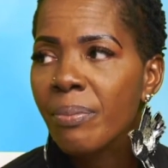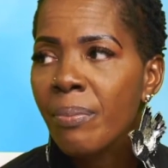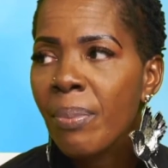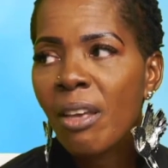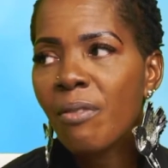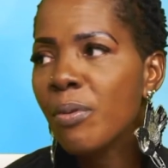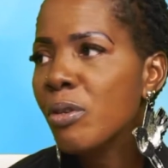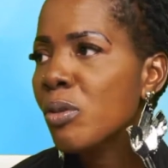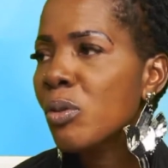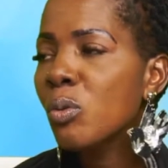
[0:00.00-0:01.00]
the
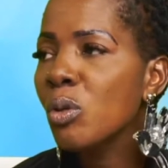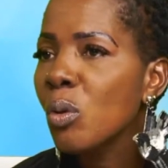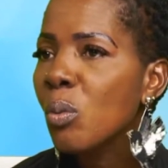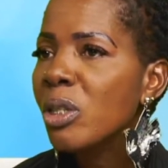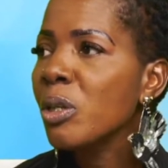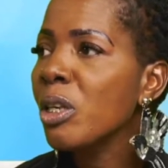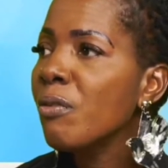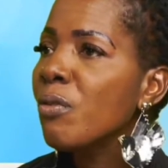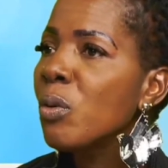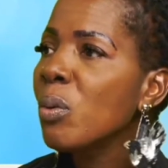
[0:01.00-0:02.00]
persons who don't want. So if
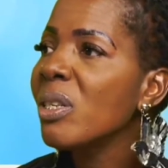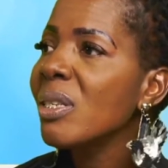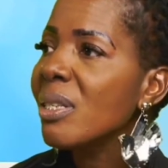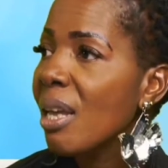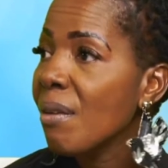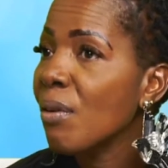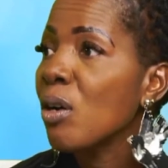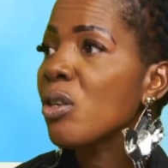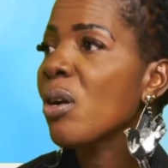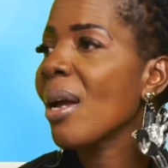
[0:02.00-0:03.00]
you want to save on
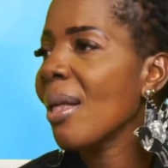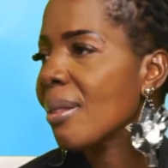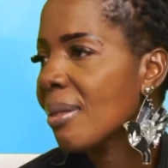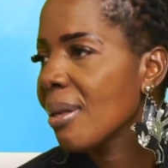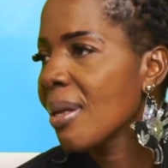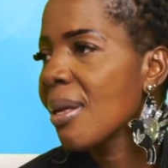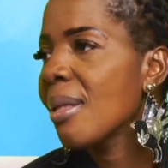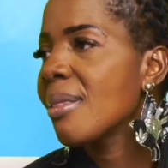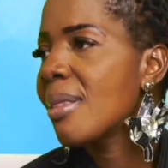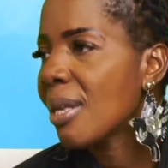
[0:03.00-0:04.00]
your health,
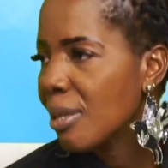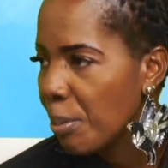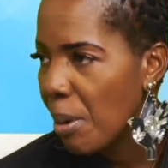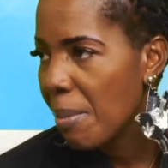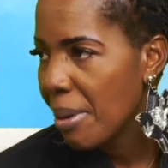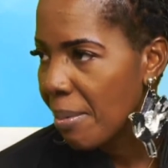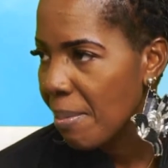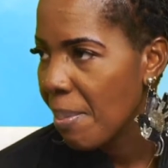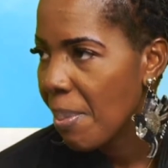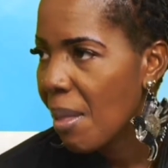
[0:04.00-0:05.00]
that's a problem
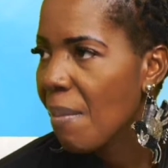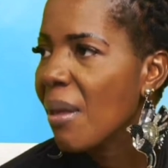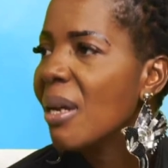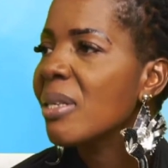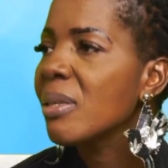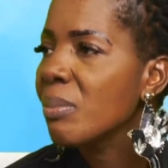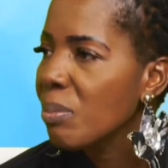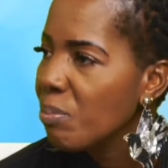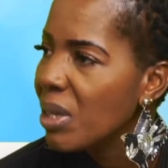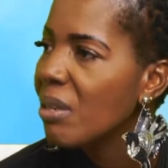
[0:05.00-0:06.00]
because
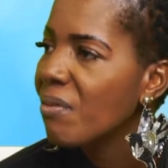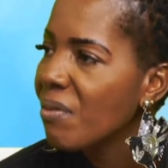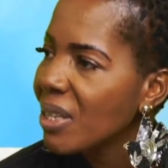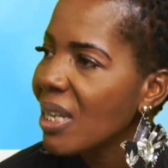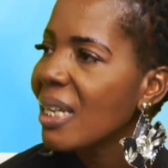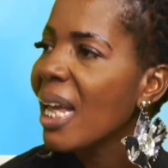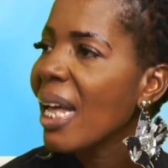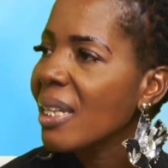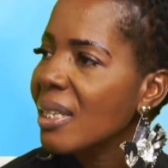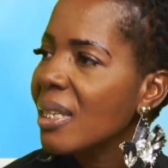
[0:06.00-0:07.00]
being fit and
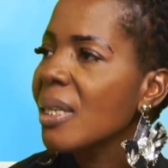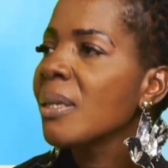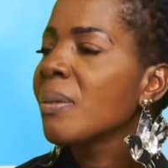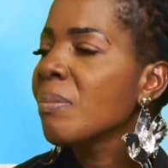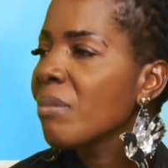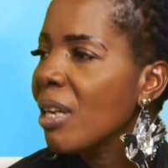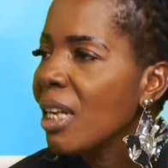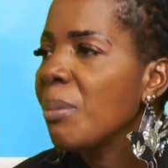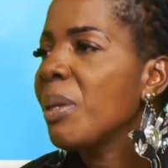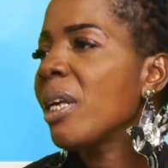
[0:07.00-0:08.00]
healthy
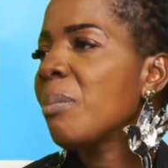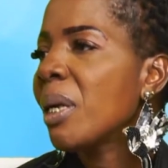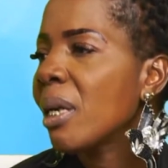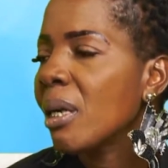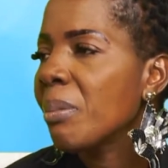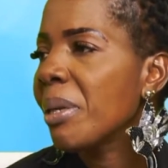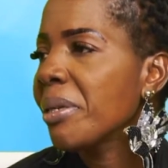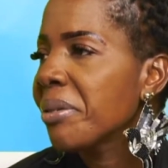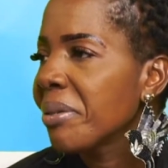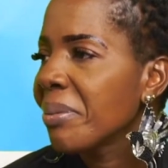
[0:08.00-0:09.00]
eliminate medical
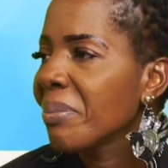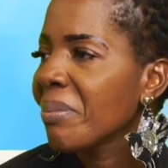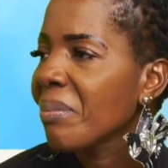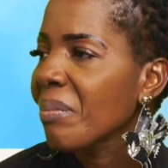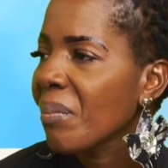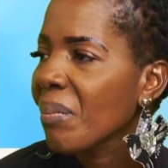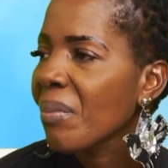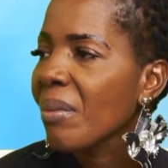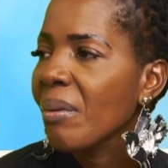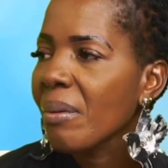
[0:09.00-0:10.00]
bills
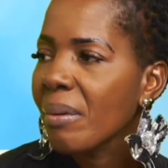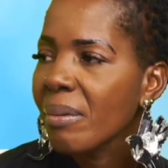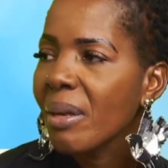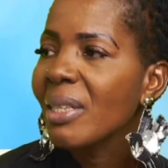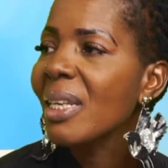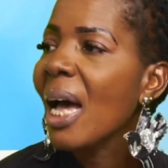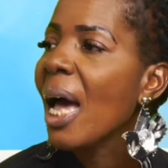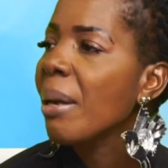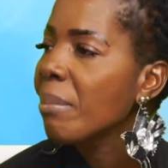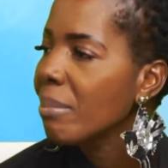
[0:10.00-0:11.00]
and time.